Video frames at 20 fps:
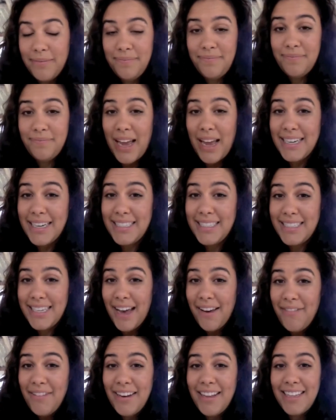I
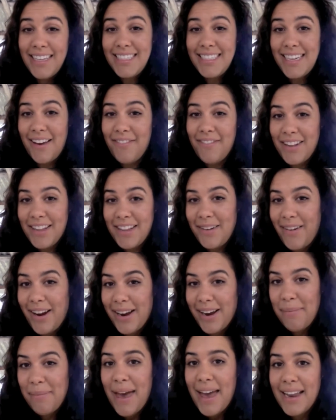definitely
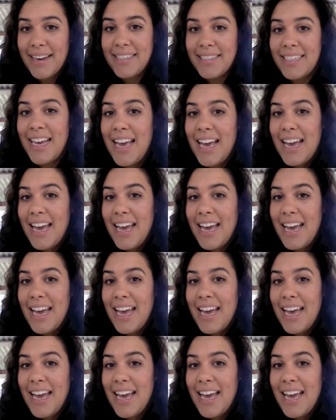recommend,